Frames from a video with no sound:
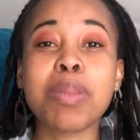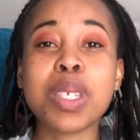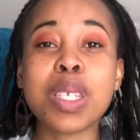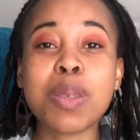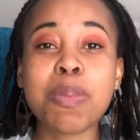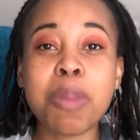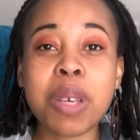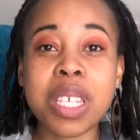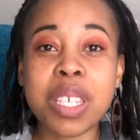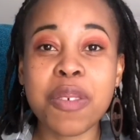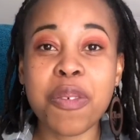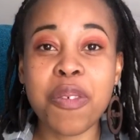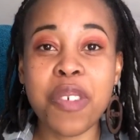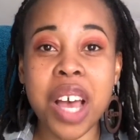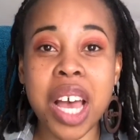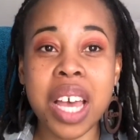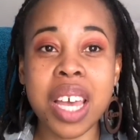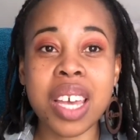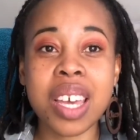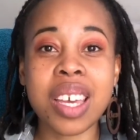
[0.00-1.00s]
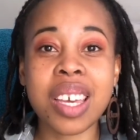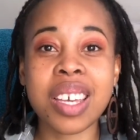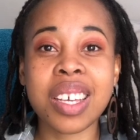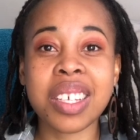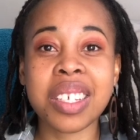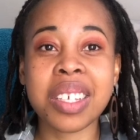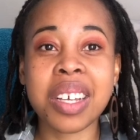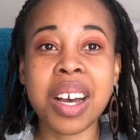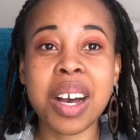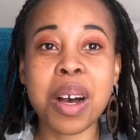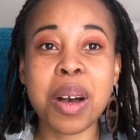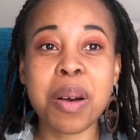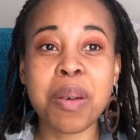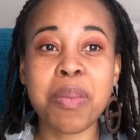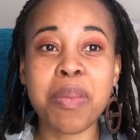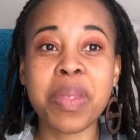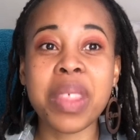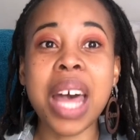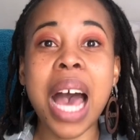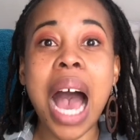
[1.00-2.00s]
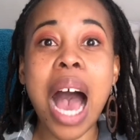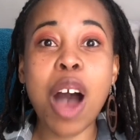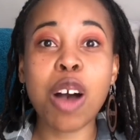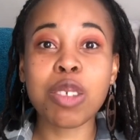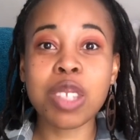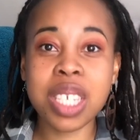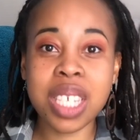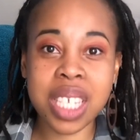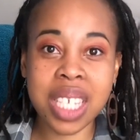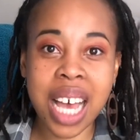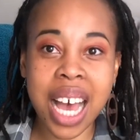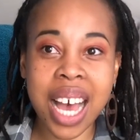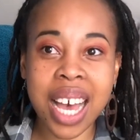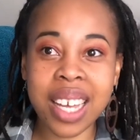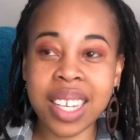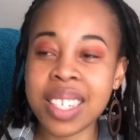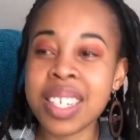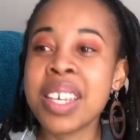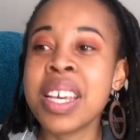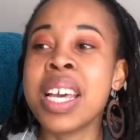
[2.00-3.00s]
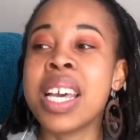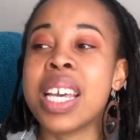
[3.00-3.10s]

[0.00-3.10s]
specifying the outside